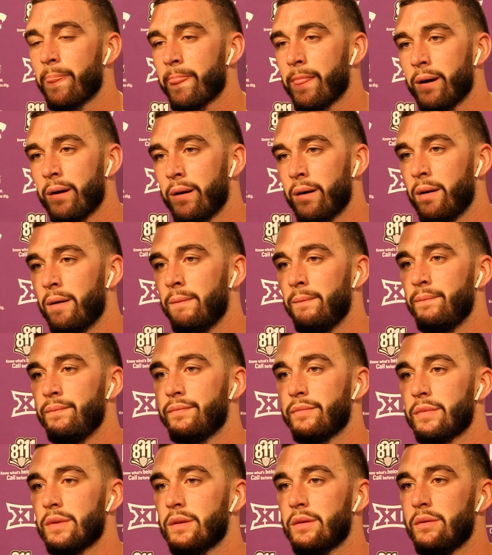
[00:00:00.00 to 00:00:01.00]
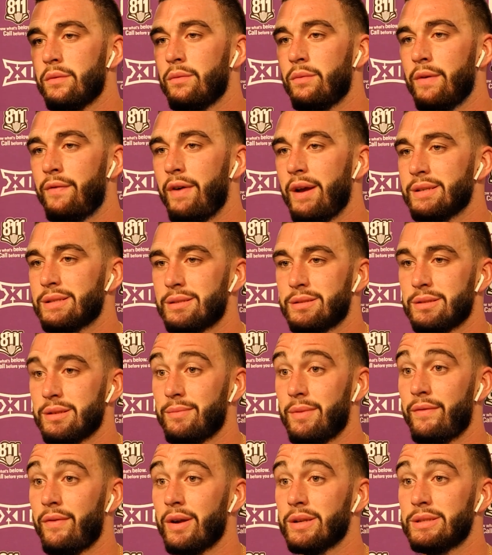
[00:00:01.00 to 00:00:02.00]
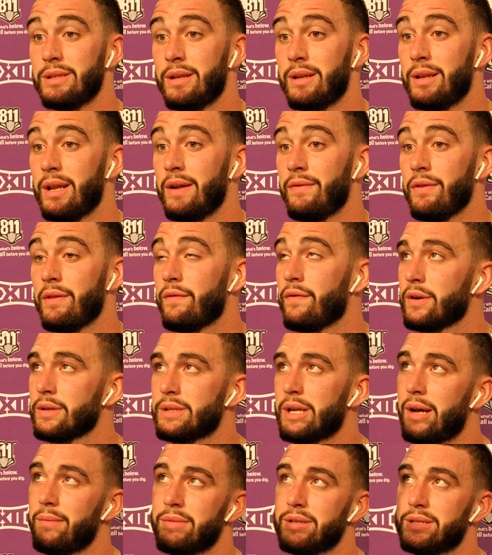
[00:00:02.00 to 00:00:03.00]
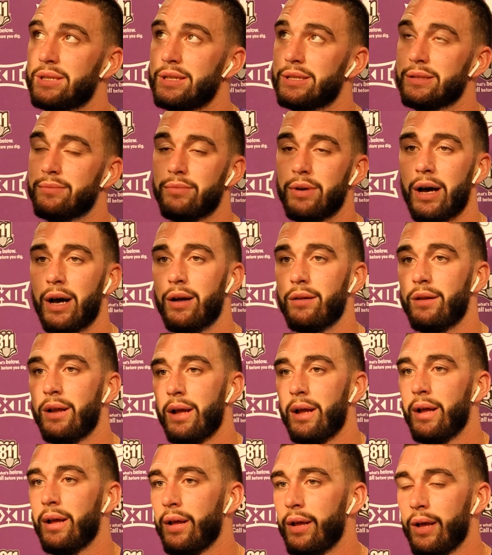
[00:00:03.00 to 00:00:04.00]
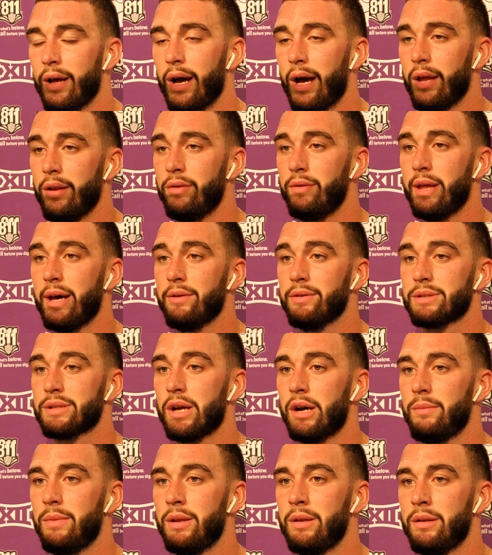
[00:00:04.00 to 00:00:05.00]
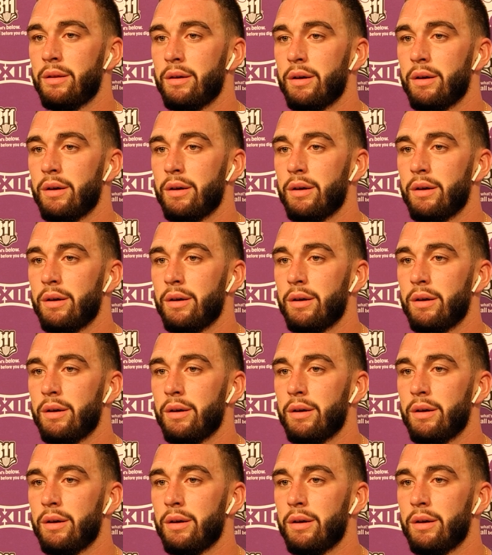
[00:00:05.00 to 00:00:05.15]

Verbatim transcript: Um, we faced some adversity today for the first time this season, but I, I knew that was coming.